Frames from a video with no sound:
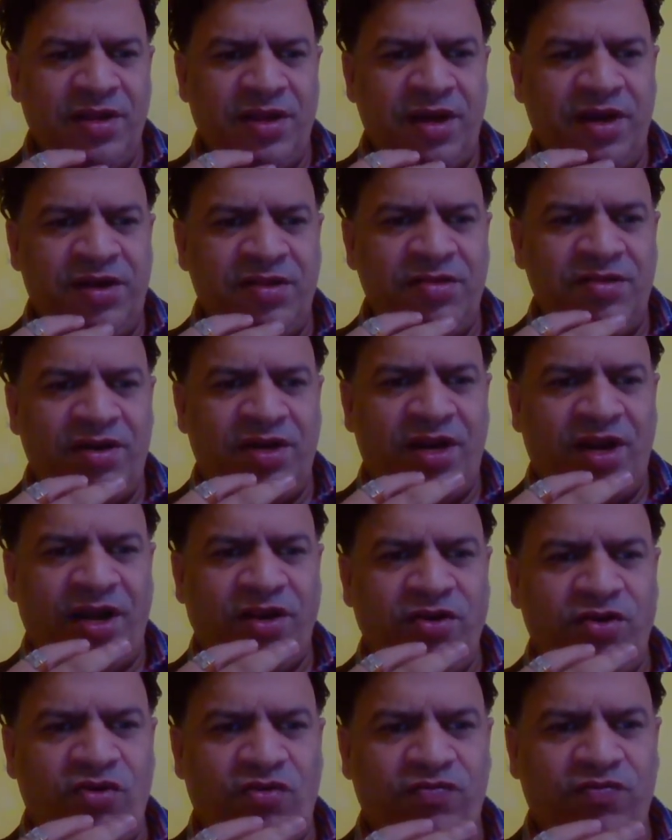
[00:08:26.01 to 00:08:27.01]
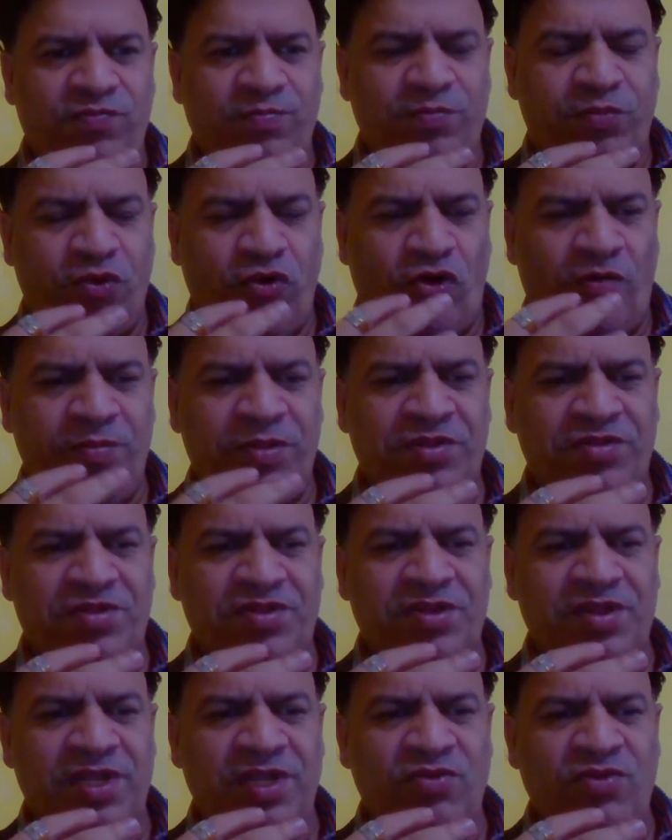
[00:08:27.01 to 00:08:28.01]
it is a kind of promise
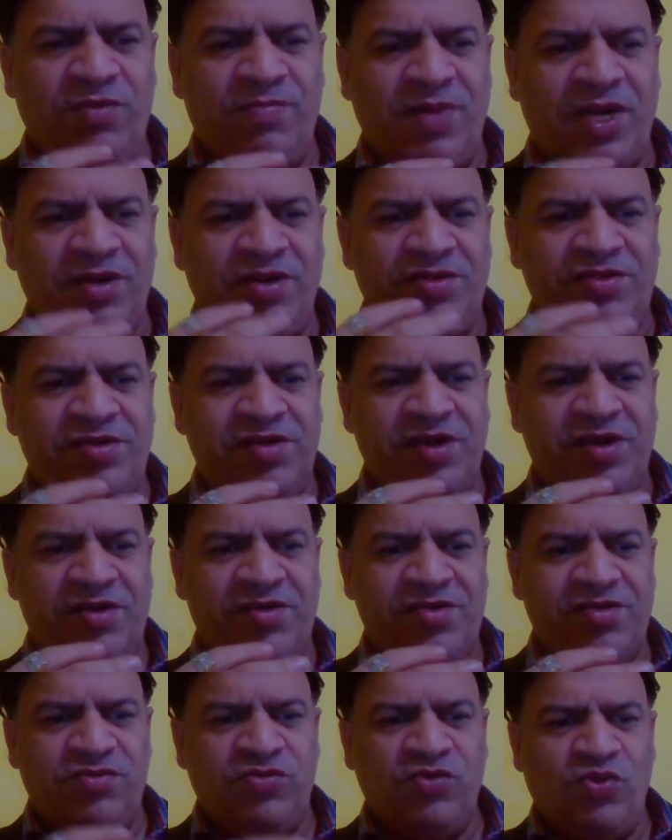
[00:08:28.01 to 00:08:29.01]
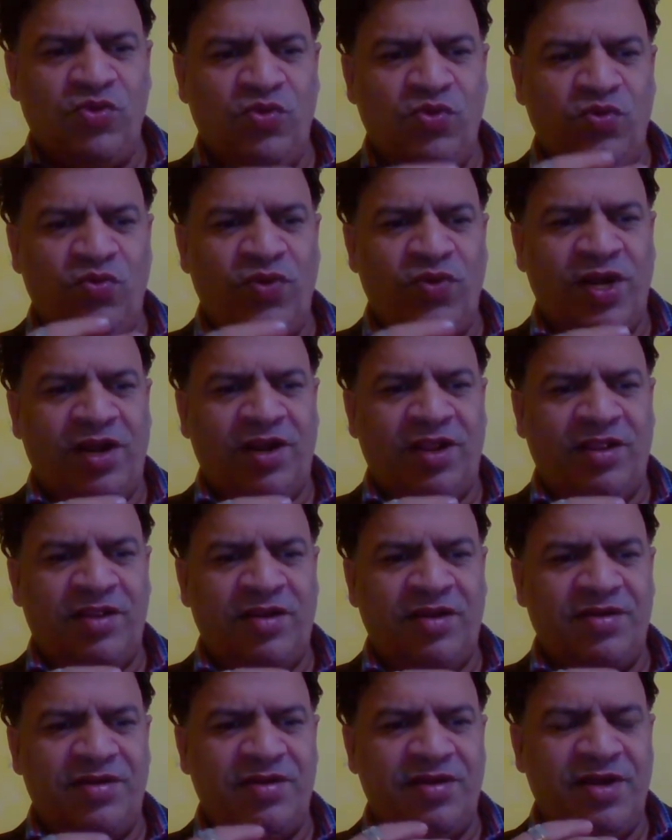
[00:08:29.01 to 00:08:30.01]
given by the states to one another.